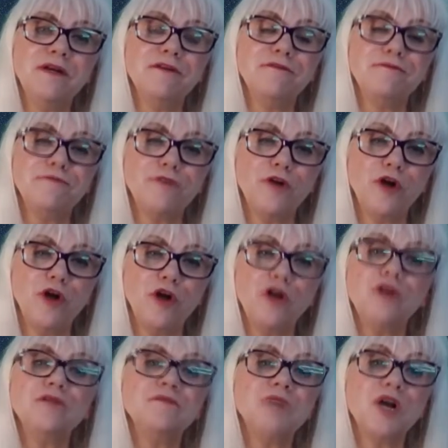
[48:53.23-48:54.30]

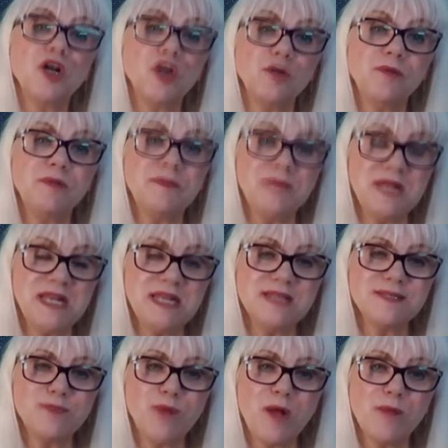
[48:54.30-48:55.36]
for a couple of
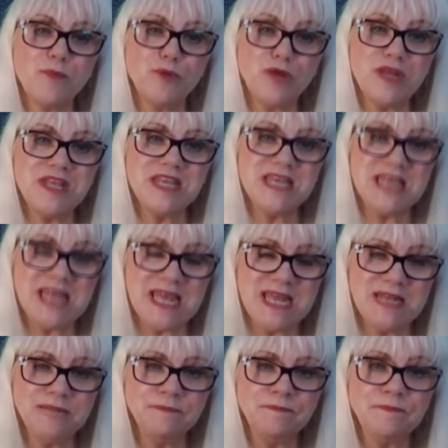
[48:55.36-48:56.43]
minutes while breathing
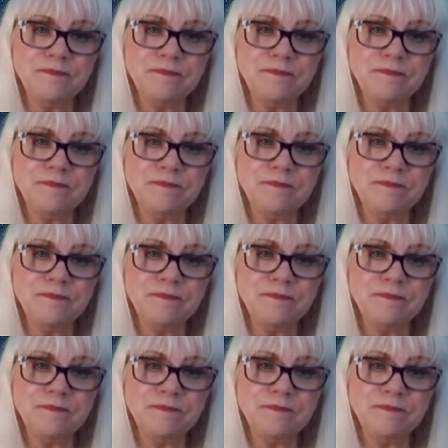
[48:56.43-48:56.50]
in